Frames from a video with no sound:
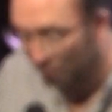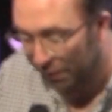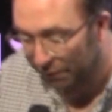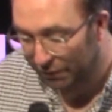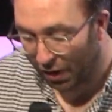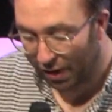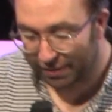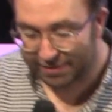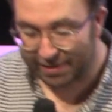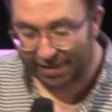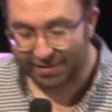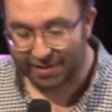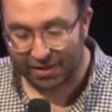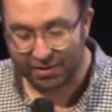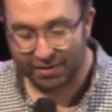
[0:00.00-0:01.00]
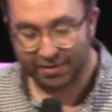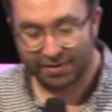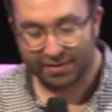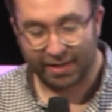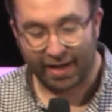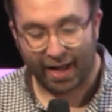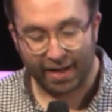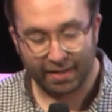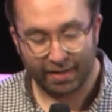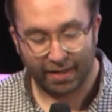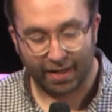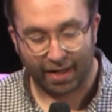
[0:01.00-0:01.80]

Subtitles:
We've got 10 sessions today,